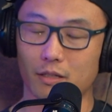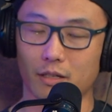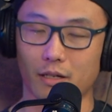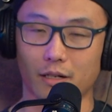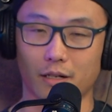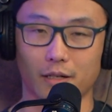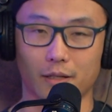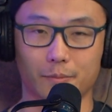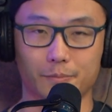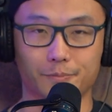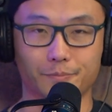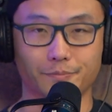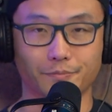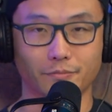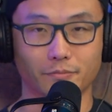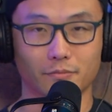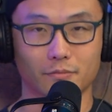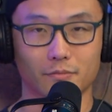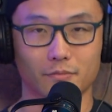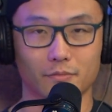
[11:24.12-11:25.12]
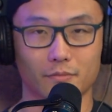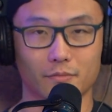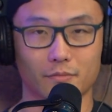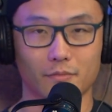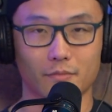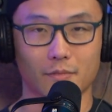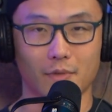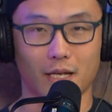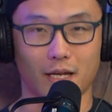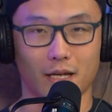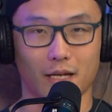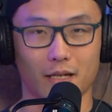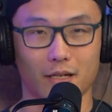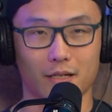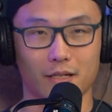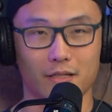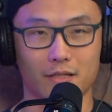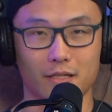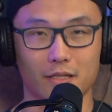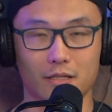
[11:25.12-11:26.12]
um,
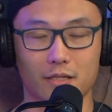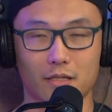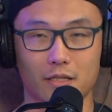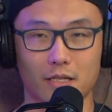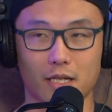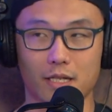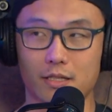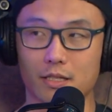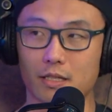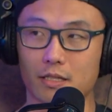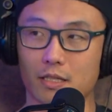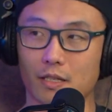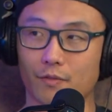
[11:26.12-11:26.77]
and it's just